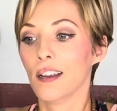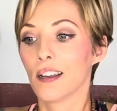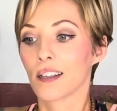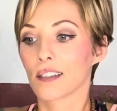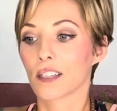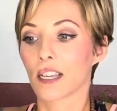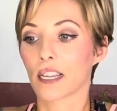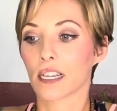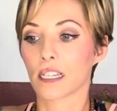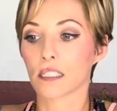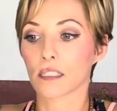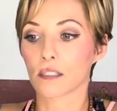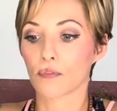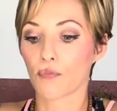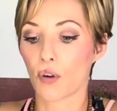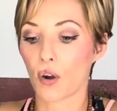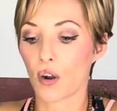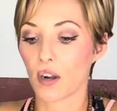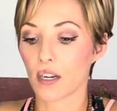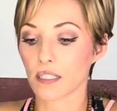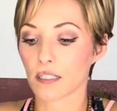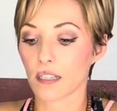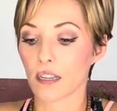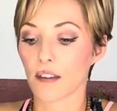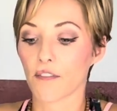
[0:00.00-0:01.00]
like as far
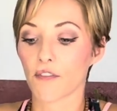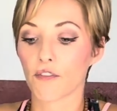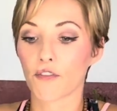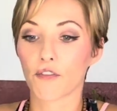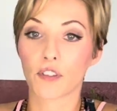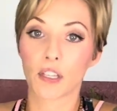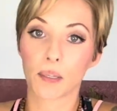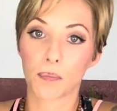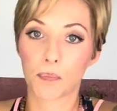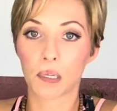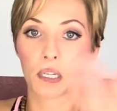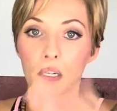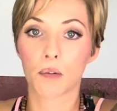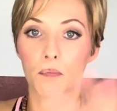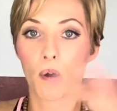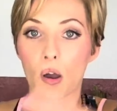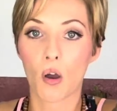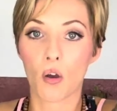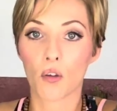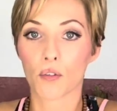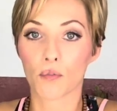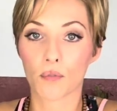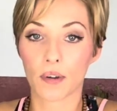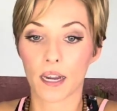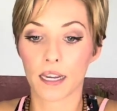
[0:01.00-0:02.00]
as like flipping them
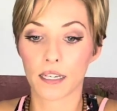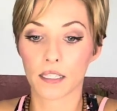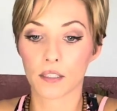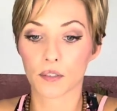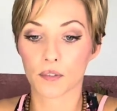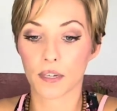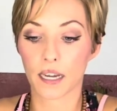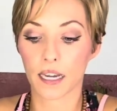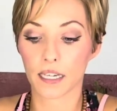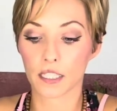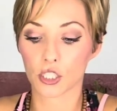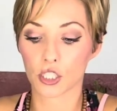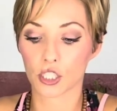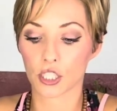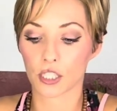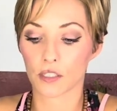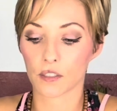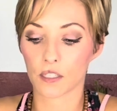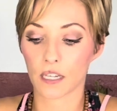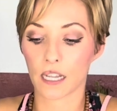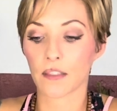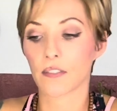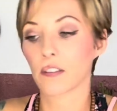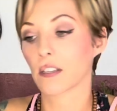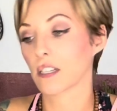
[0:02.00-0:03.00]
all the right direction,
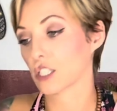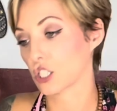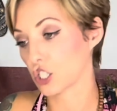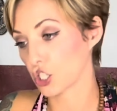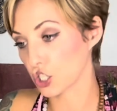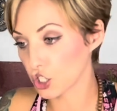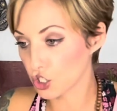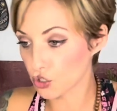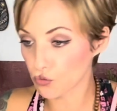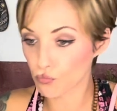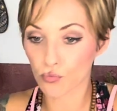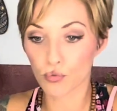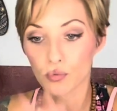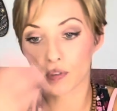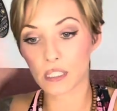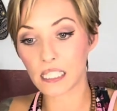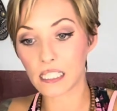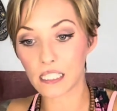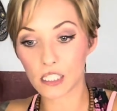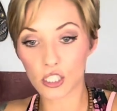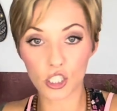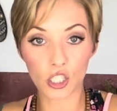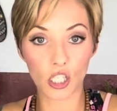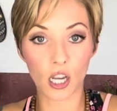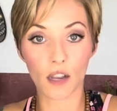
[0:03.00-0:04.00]
and then
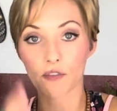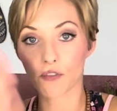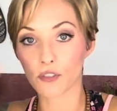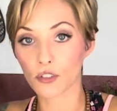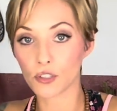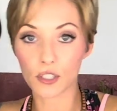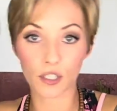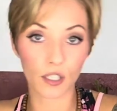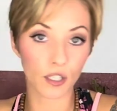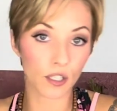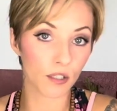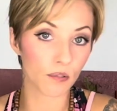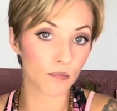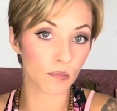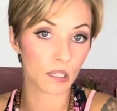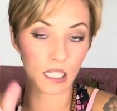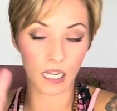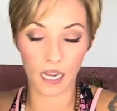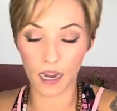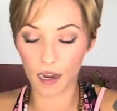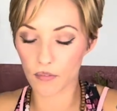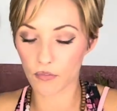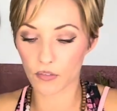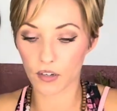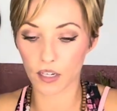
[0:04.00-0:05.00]
reshuffle them and
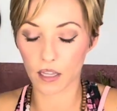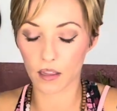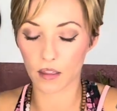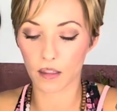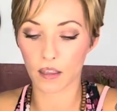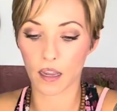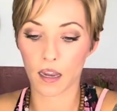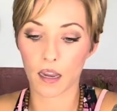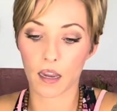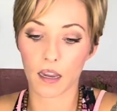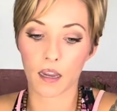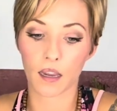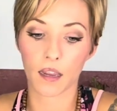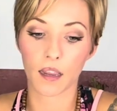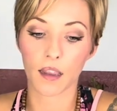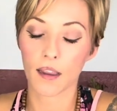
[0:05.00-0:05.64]
everything